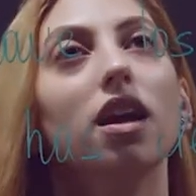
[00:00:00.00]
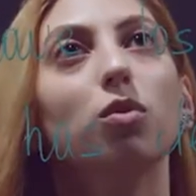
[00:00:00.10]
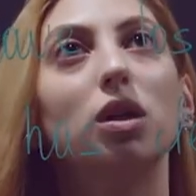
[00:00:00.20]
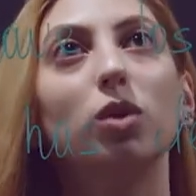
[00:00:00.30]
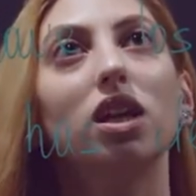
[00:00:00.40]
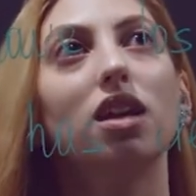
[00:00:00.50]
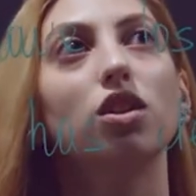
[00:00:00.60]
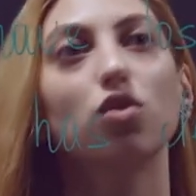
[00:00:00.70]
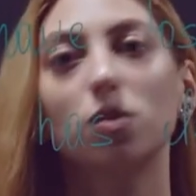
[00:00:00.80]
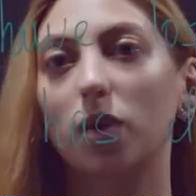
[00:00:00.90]
when we can
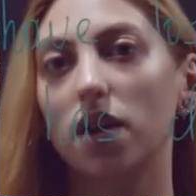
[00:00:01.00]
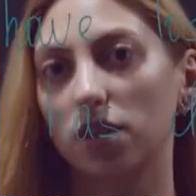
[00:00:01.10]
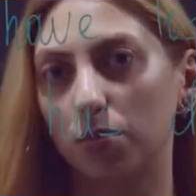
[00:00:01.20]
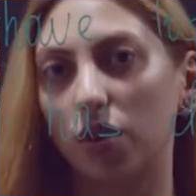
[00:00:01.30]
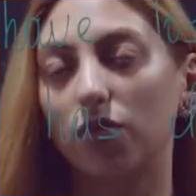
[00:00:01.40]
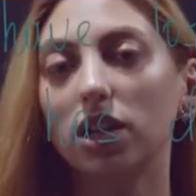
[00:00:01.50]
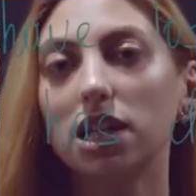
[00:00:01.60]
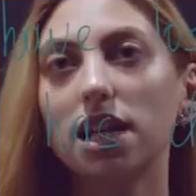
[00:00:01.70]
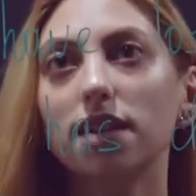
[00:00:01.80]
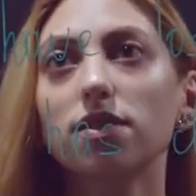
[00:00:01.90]
use present
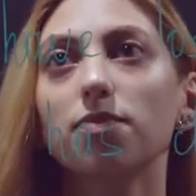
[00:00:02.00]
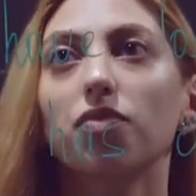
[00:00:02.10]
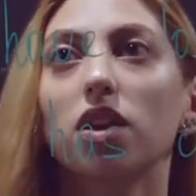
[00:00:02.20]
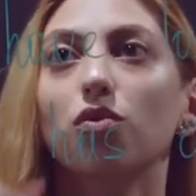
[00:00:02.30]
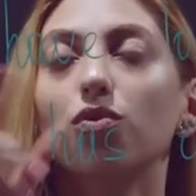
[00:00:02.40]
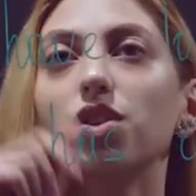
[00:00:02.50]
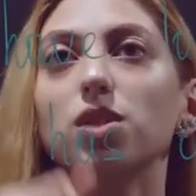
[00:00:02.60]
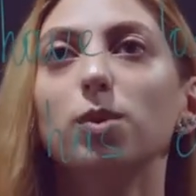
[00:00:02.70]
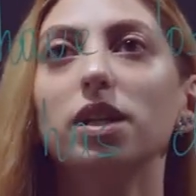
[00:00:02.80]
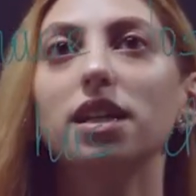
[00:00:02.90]
perfect tense.
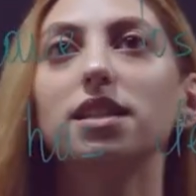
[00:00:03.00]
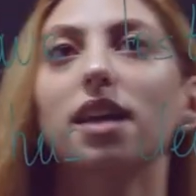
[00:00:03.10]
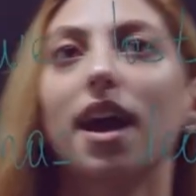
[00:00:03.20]
First one is